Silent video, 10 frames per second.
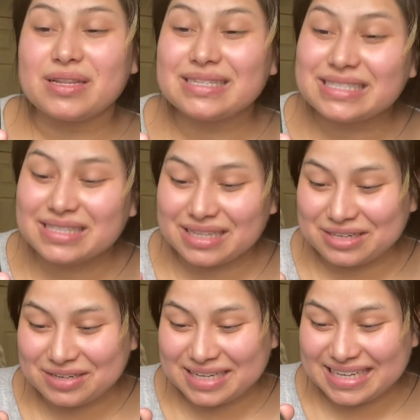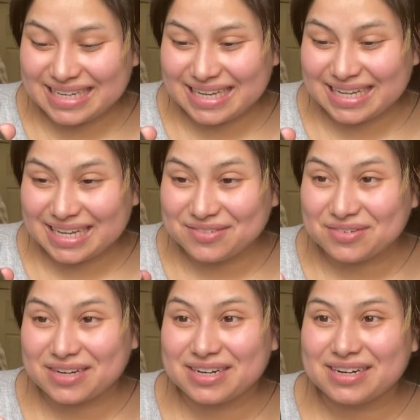This is literally a
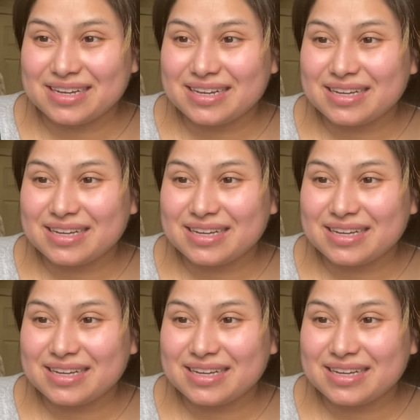freaking